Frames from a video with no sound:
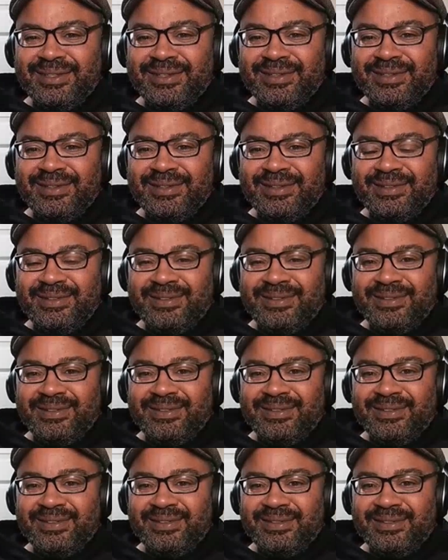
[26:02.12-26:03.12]

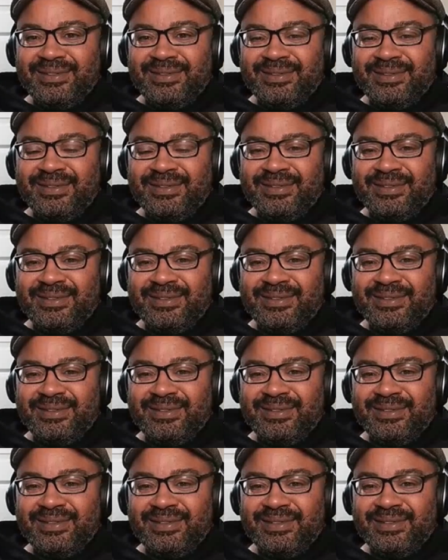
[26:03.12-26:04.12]

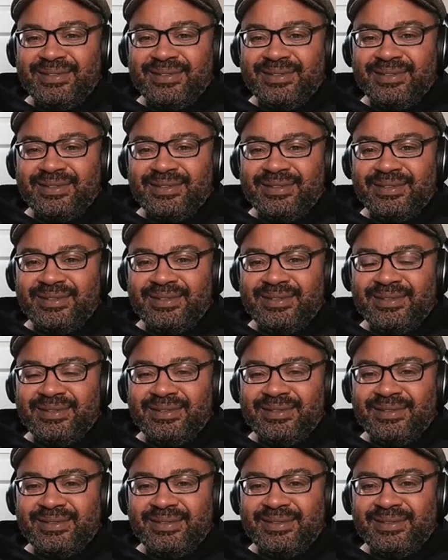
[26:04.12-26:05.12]

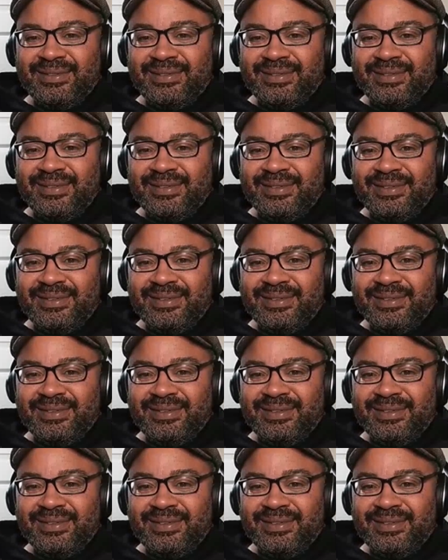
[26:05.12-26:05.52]
No words are spoken by the person on screen.